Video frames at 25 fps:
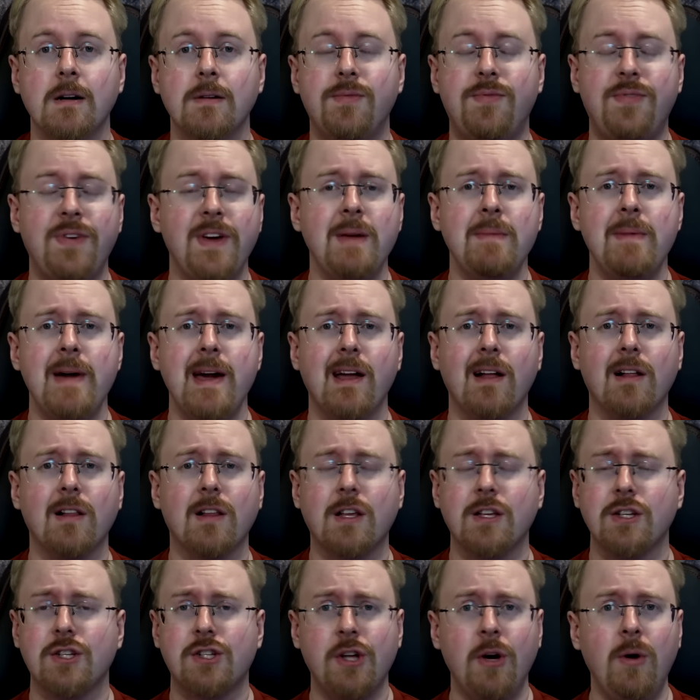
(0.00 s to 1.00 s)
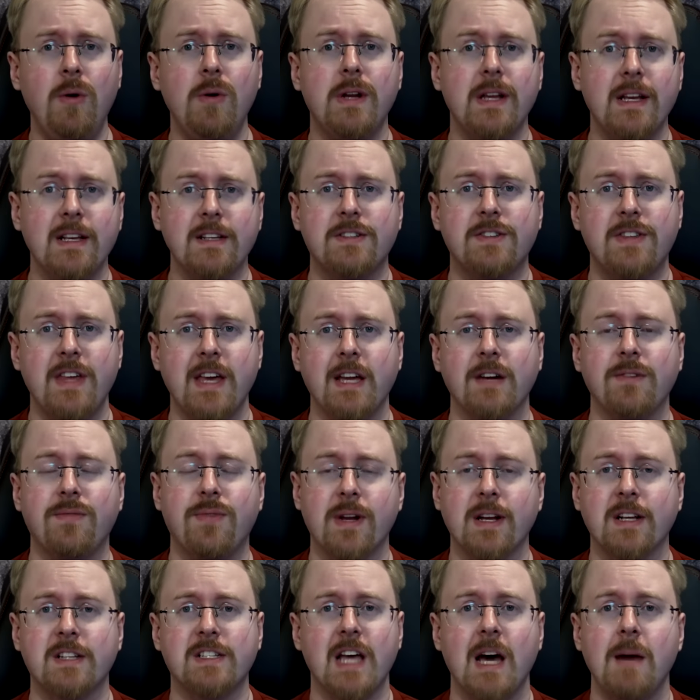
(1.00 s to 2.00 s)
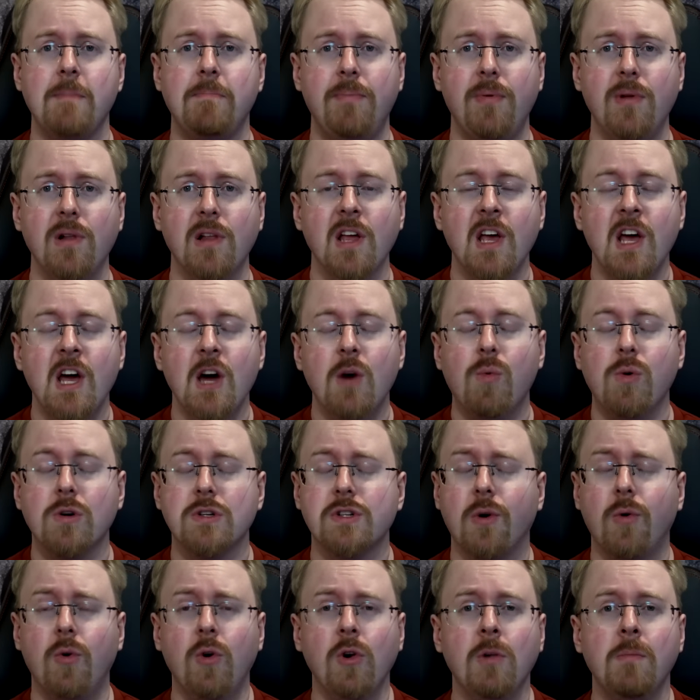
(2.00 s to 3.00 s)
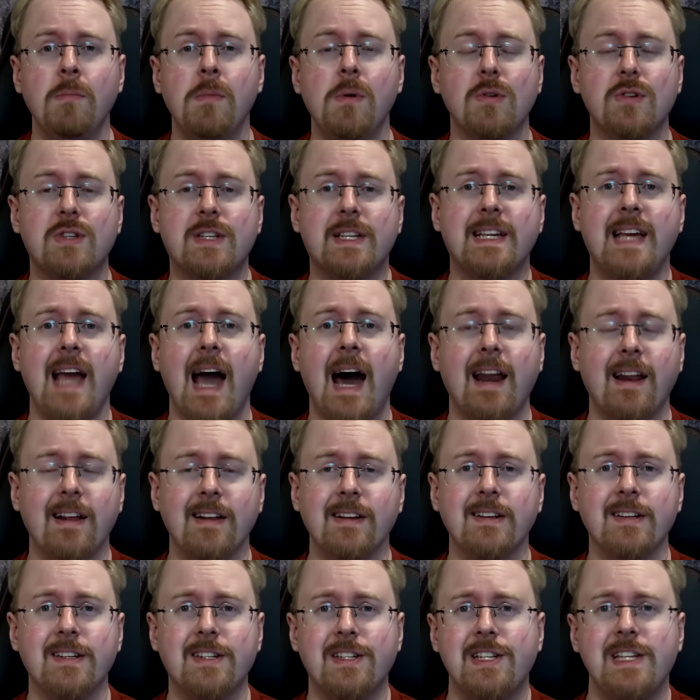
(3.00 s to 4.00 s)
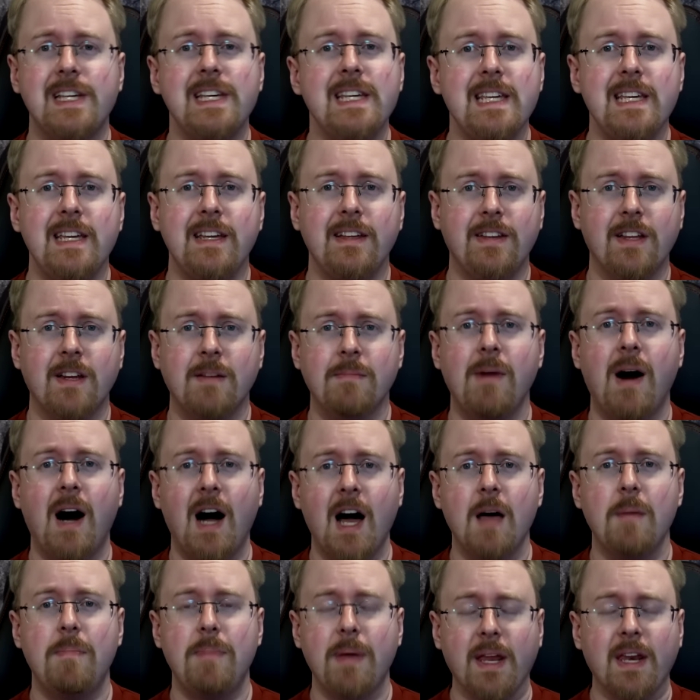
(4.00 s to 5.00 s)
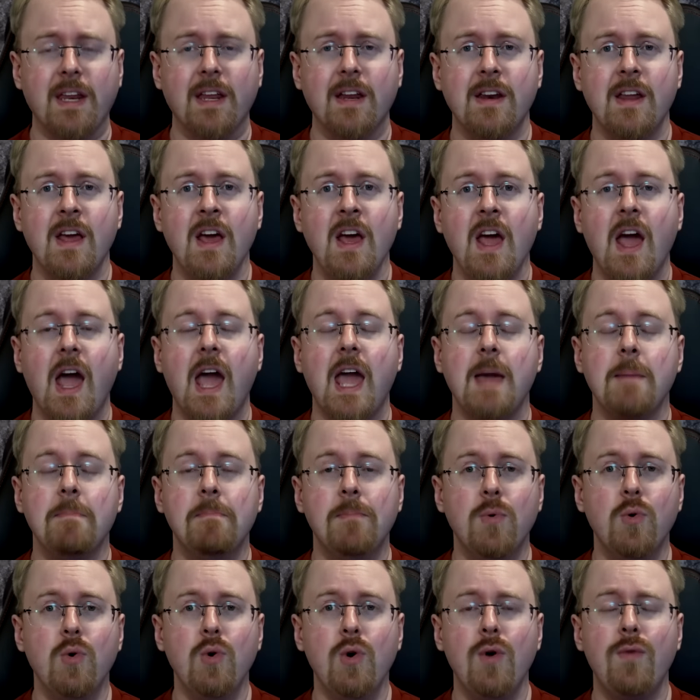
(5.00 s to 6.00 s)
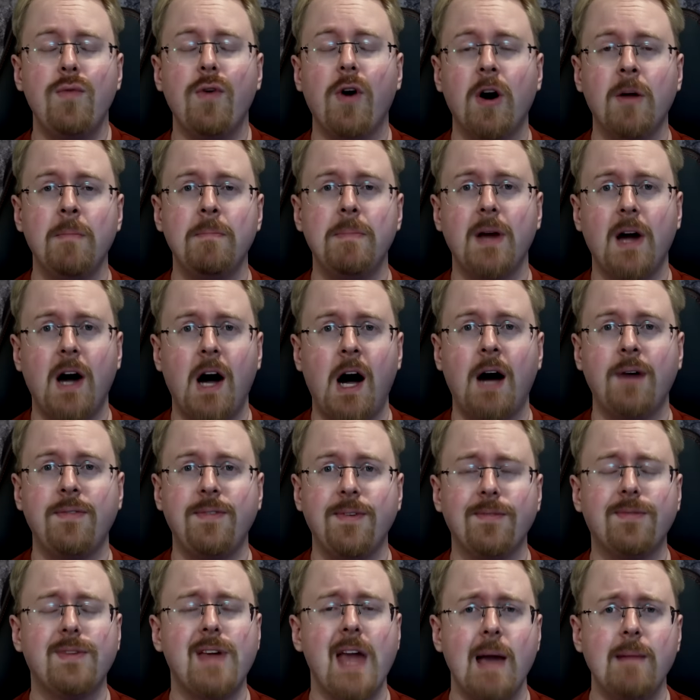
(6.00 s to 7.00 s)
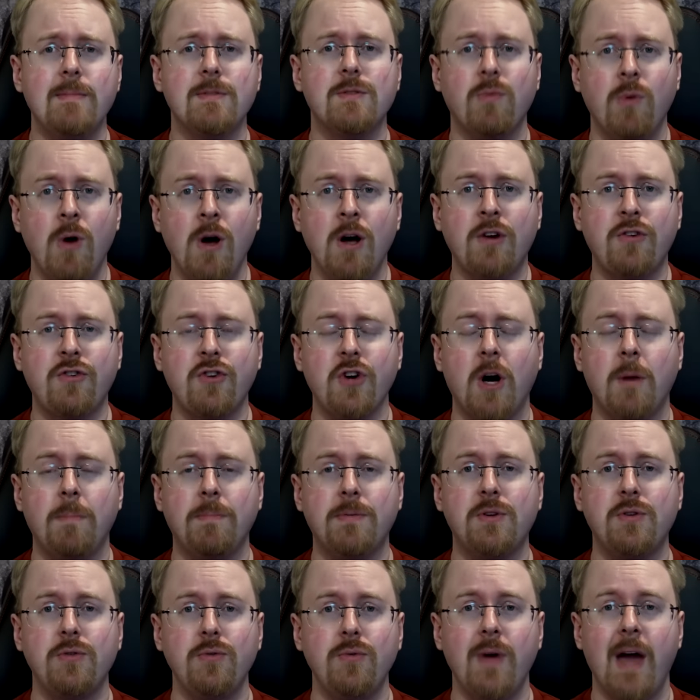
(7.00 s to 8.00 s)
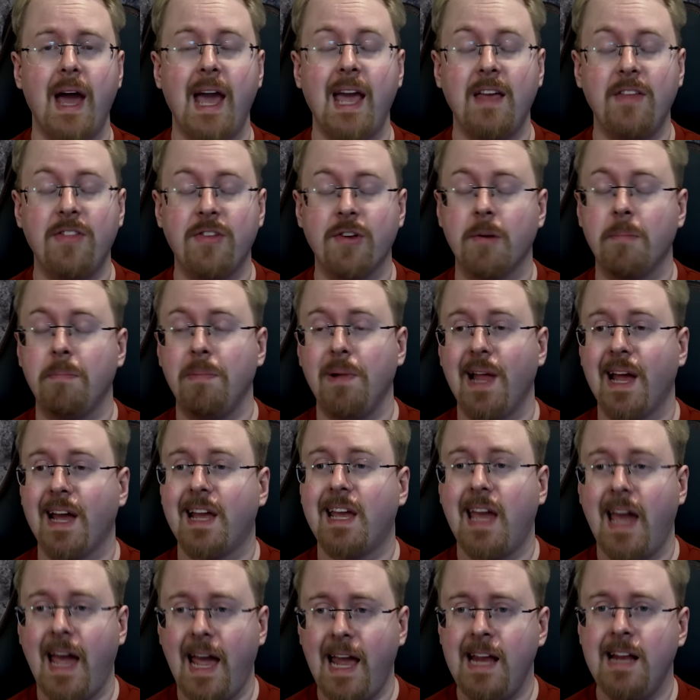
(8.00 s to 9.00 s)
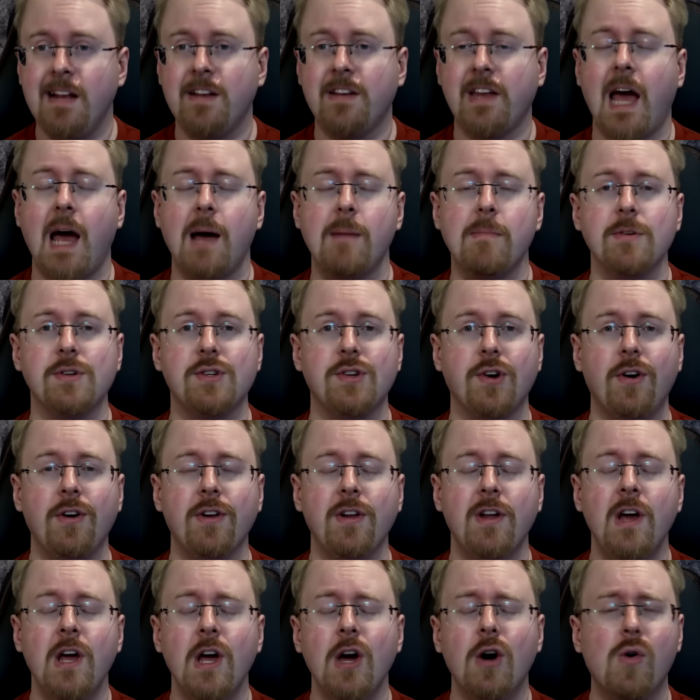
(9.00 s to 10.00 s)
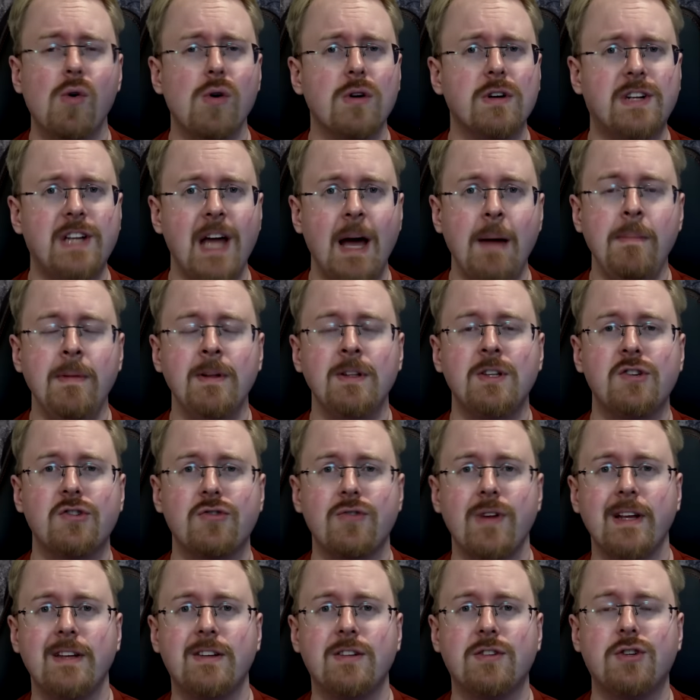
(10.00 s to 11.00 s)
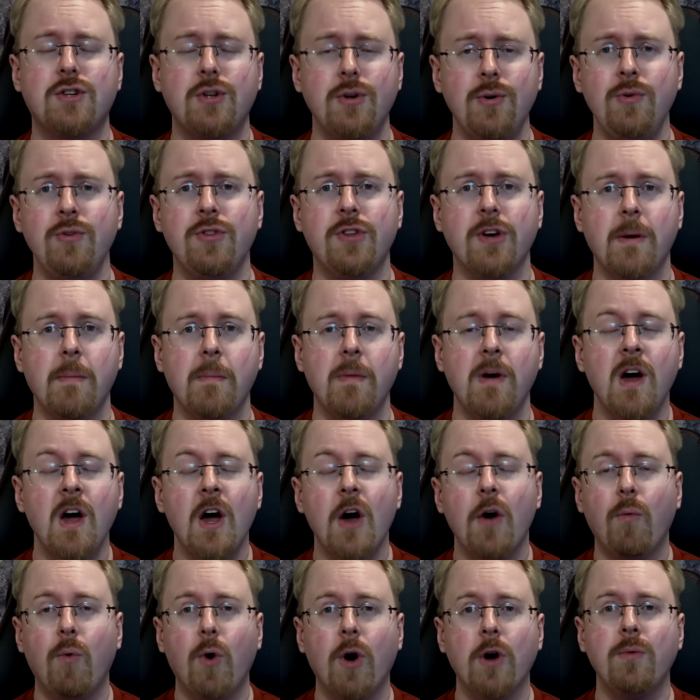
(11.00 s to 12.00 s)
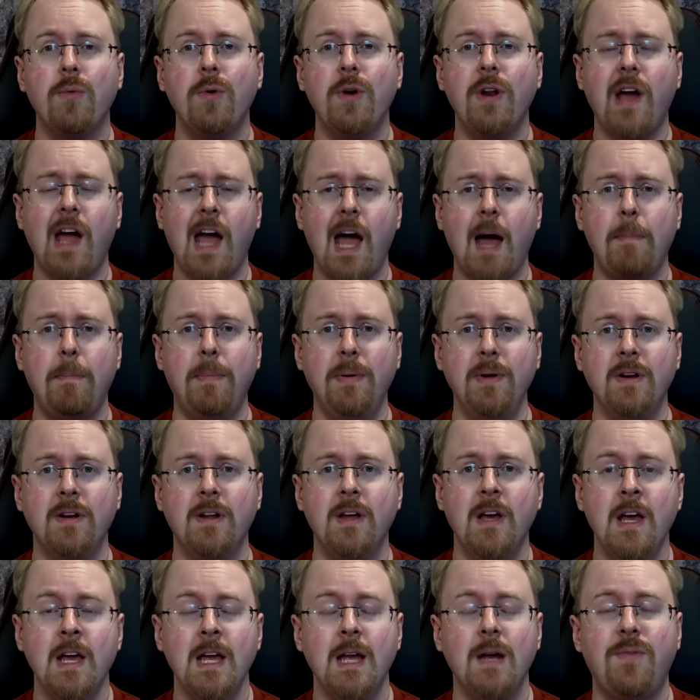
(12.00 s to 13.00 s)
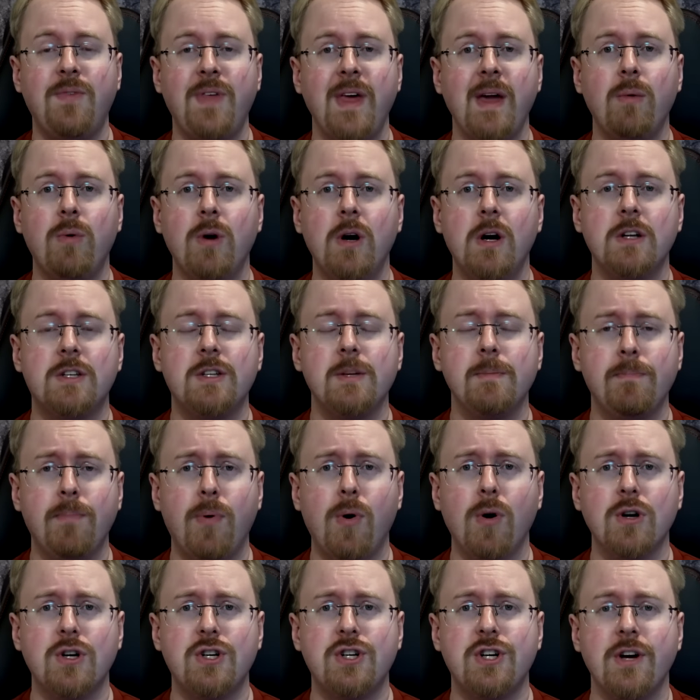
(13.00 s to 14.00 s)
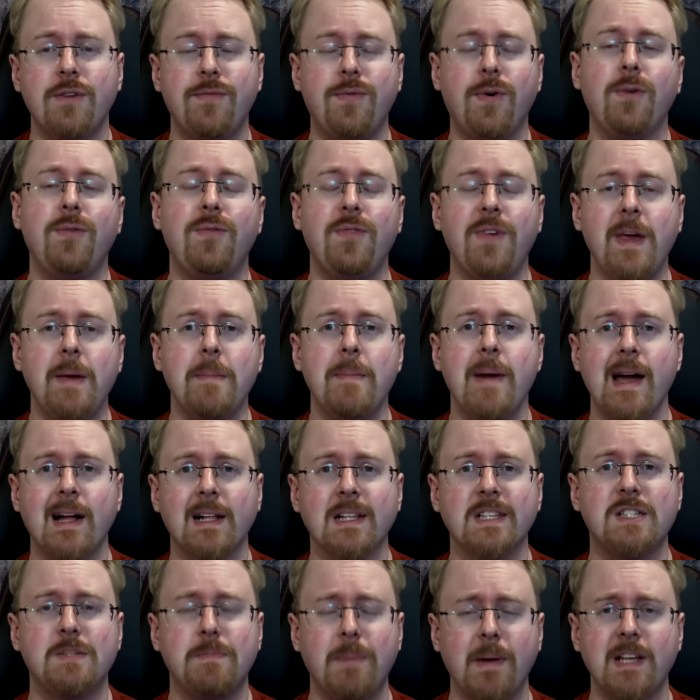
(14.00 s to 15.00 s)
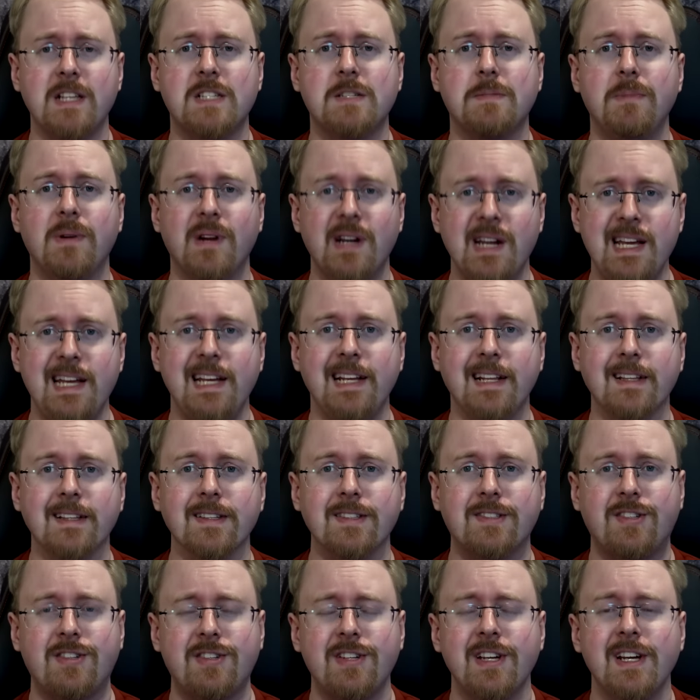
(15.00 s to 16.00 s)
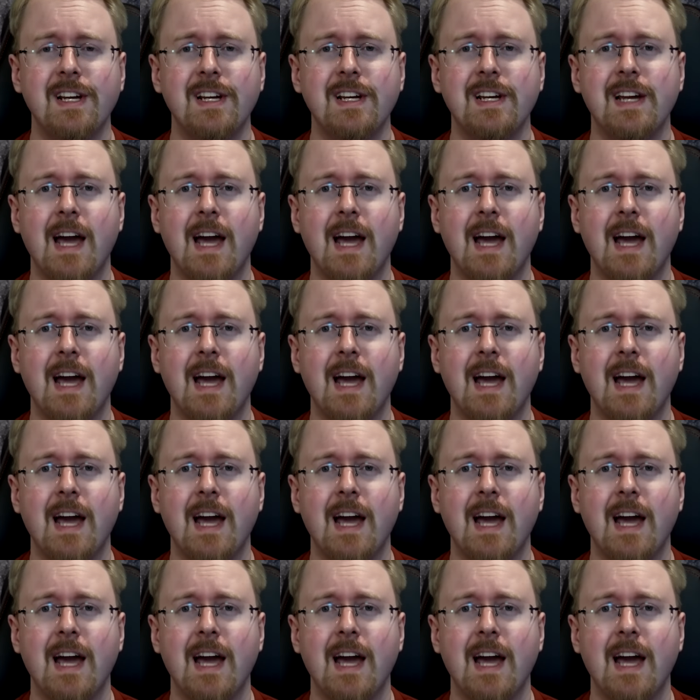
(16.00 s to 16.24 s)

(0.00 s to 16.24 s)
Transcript: female custodies thing, for example, was almost guaranteed, in my opinion, a move on behalf of Games Workshop to either placate Amazon or demonstrate to them what would happen if they were to push for female Space Marines.